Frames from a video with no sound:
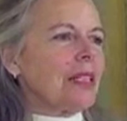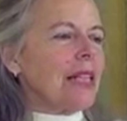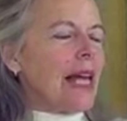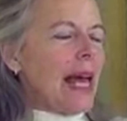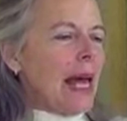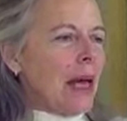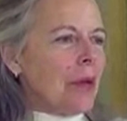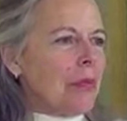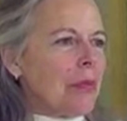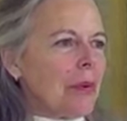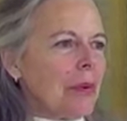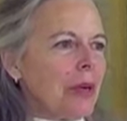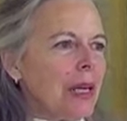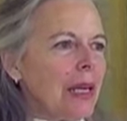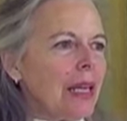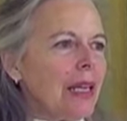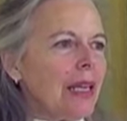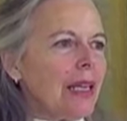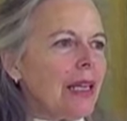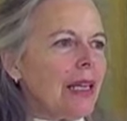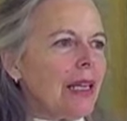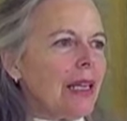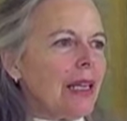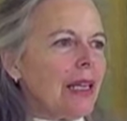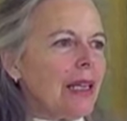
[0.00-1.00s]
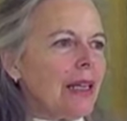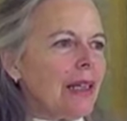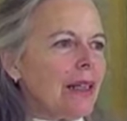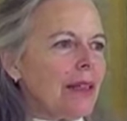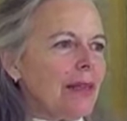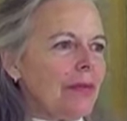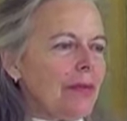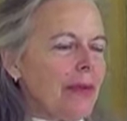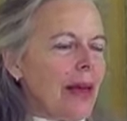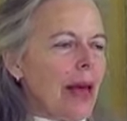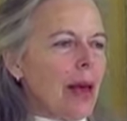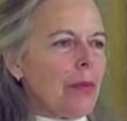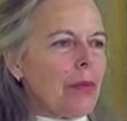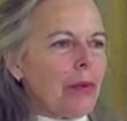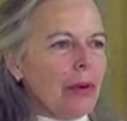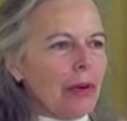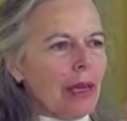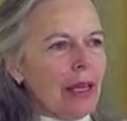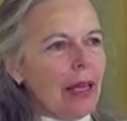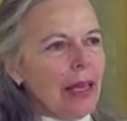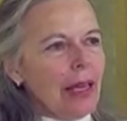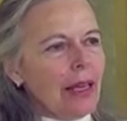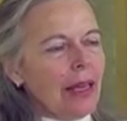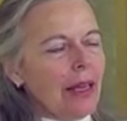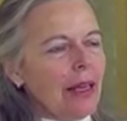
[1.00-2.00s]
elaborating it,
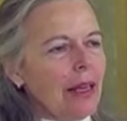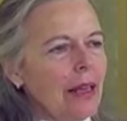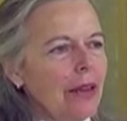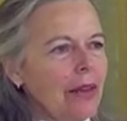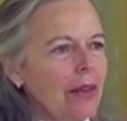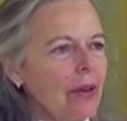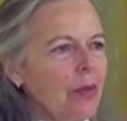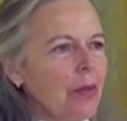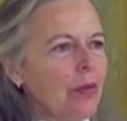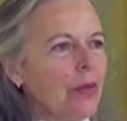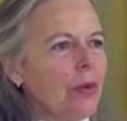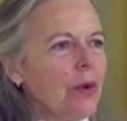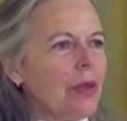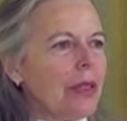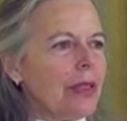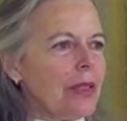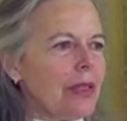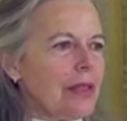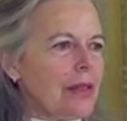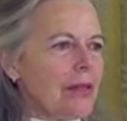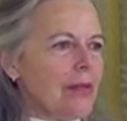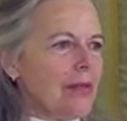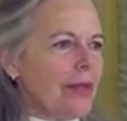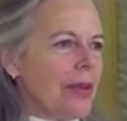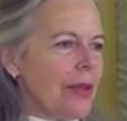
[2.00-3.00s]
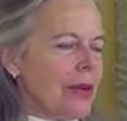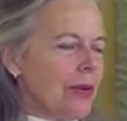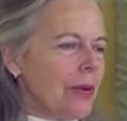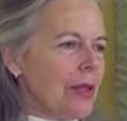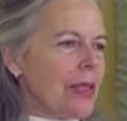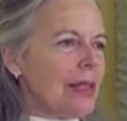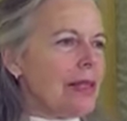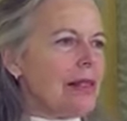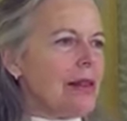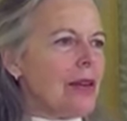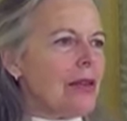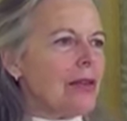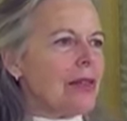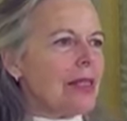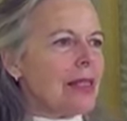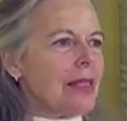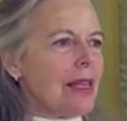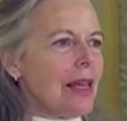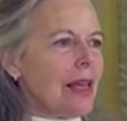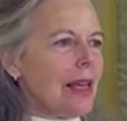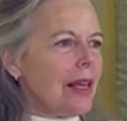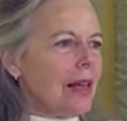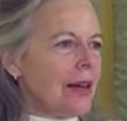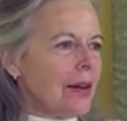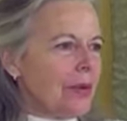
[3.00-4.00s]
fabricating other points of view
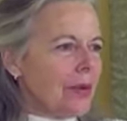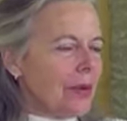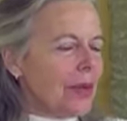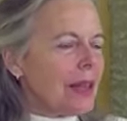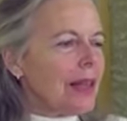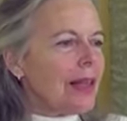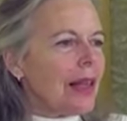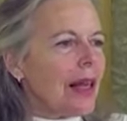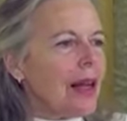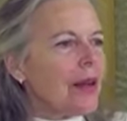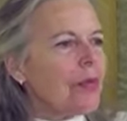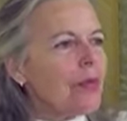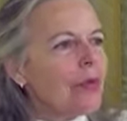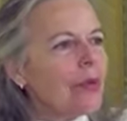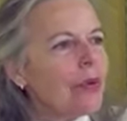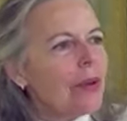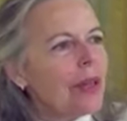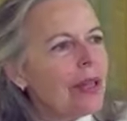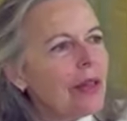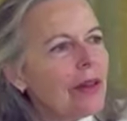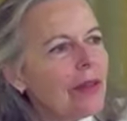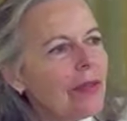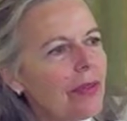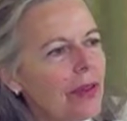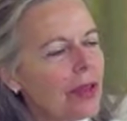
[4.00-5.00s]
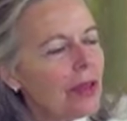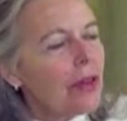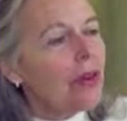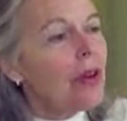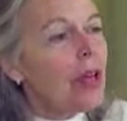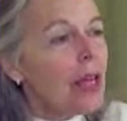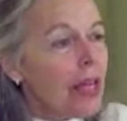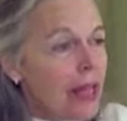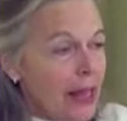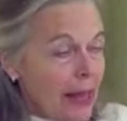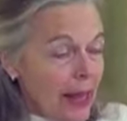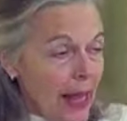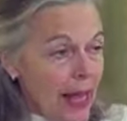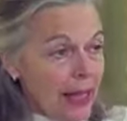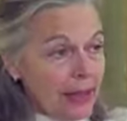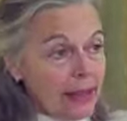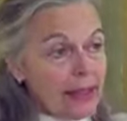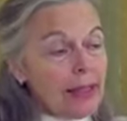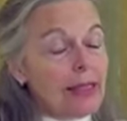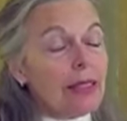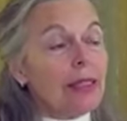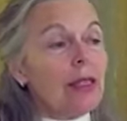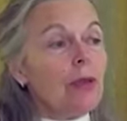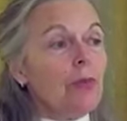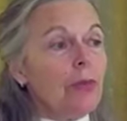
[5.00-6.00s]
associated with that point of view,
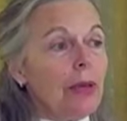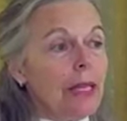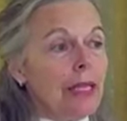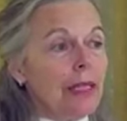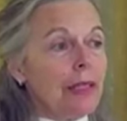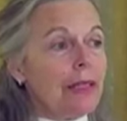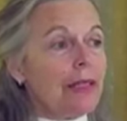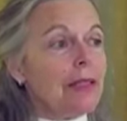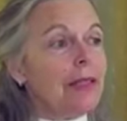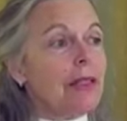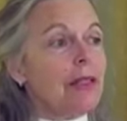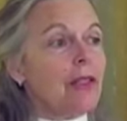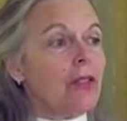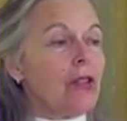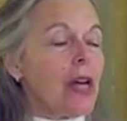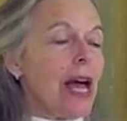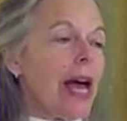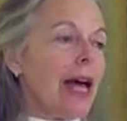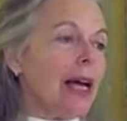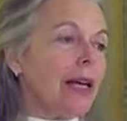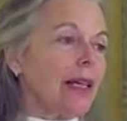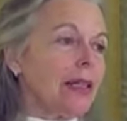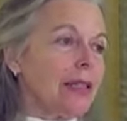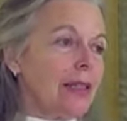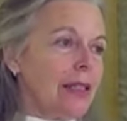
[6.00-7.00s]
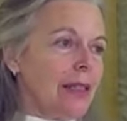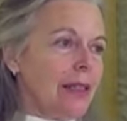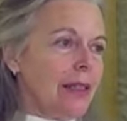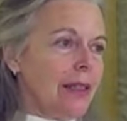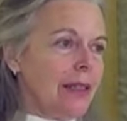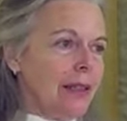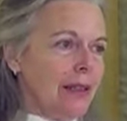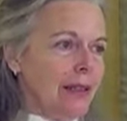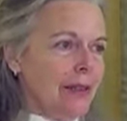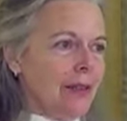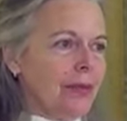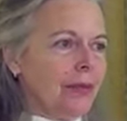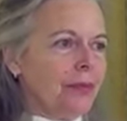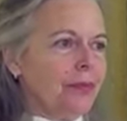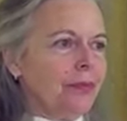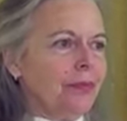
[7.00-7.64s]
that's to be distracted.